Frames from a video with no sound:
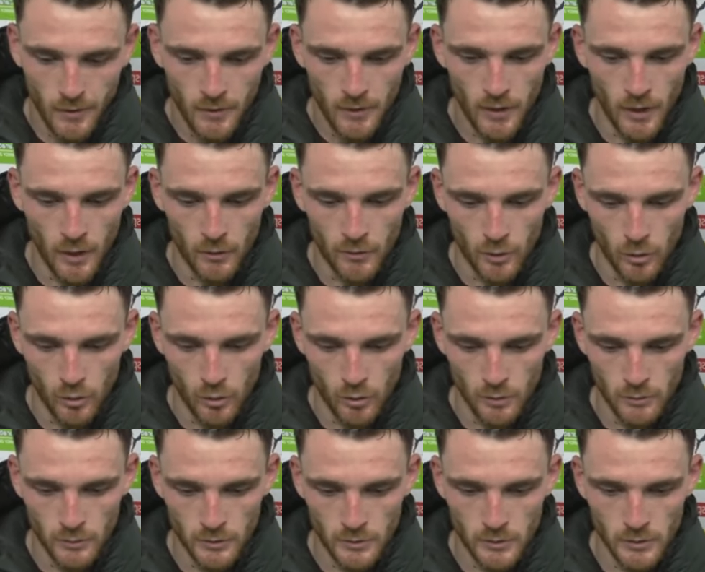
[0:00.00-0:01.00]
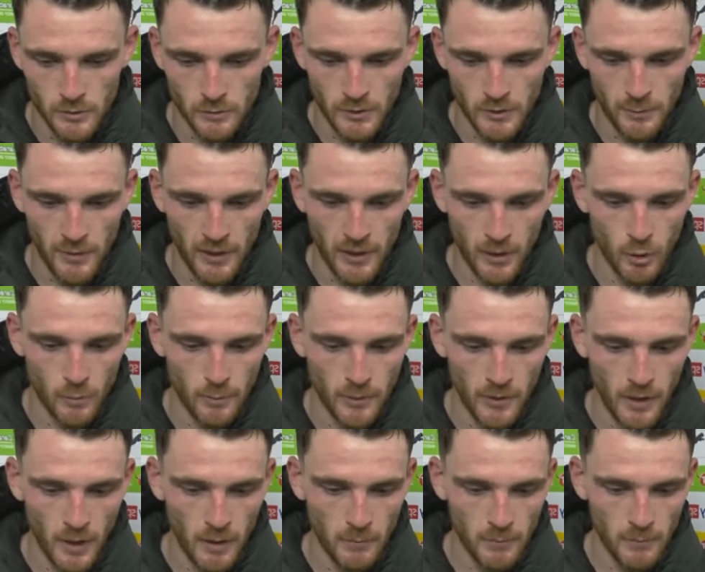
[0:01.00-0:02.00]
yeah, on the whole, it was a pretty
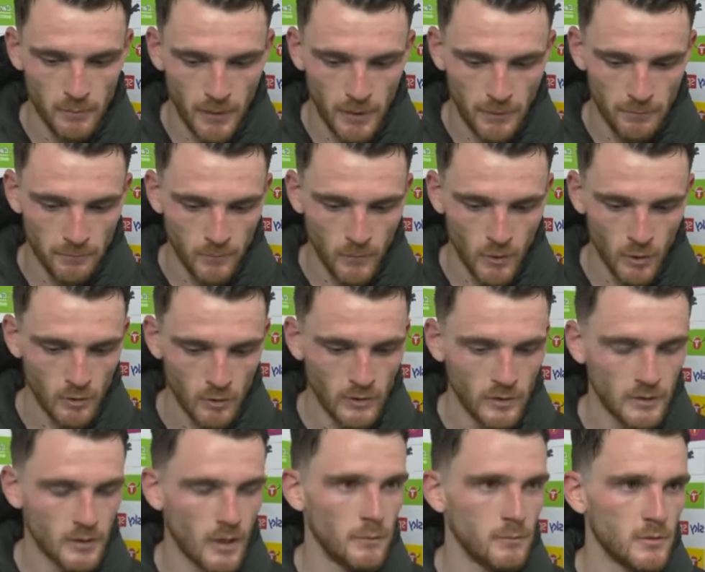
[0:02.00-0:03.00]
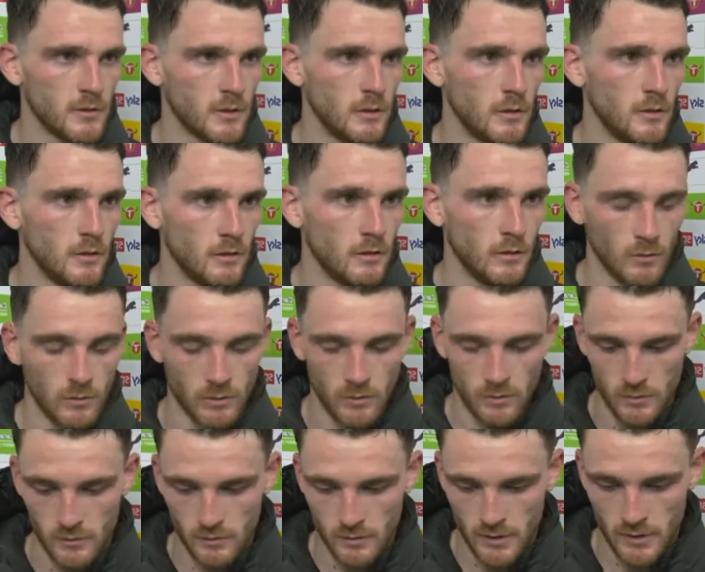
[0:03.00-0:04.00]
open game, but, you know, these games are, you know,
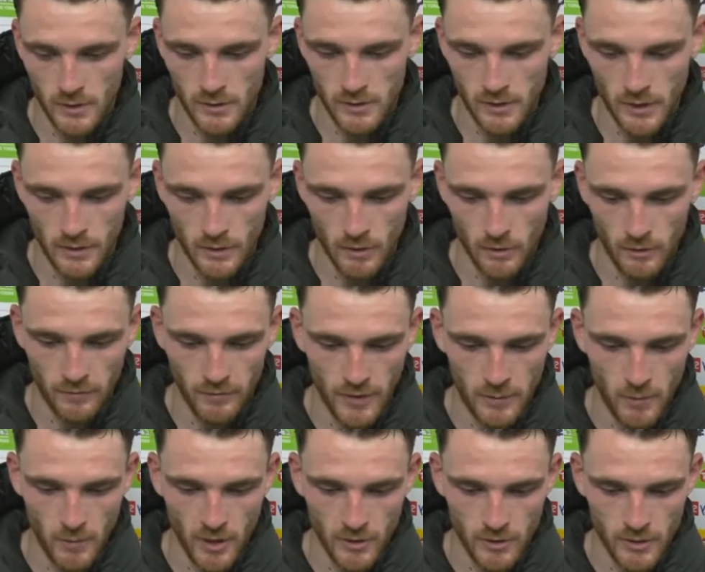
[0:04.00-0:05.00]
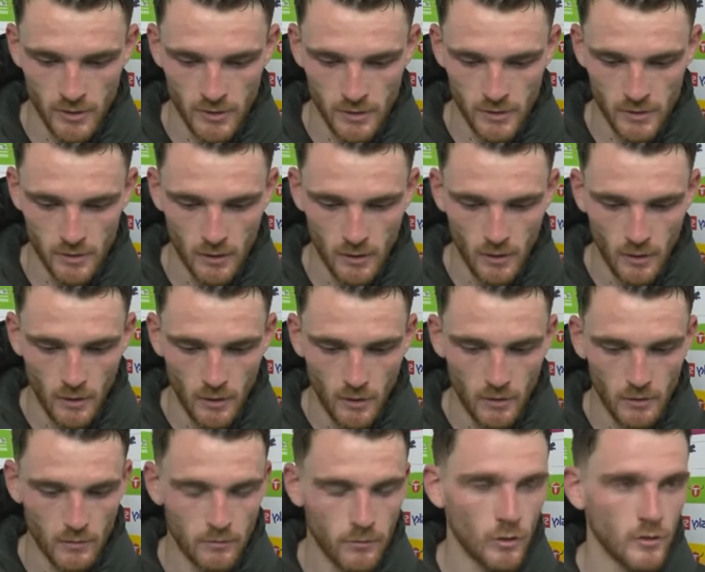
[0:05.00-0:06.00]
decided on fine margins, and
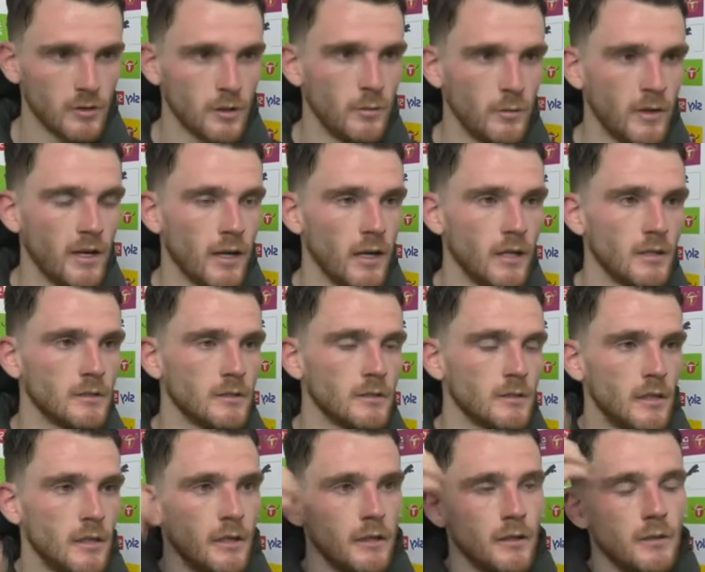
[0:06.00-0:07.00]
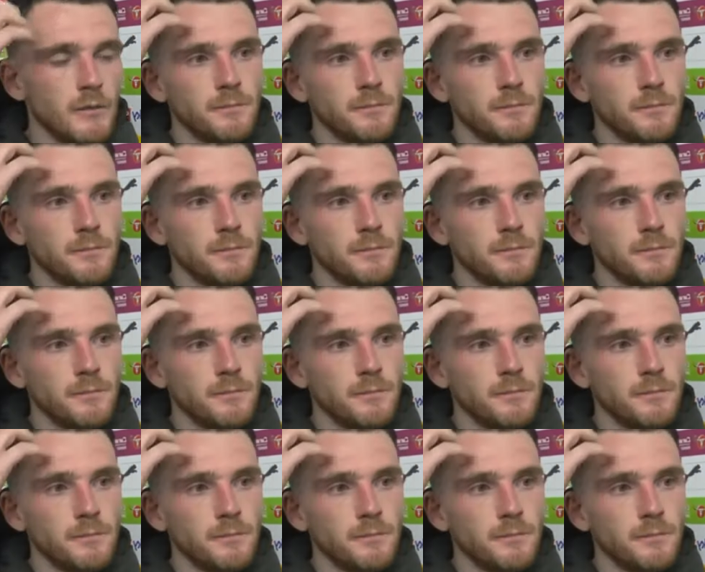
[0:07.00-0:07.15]
unfortunately went against us today.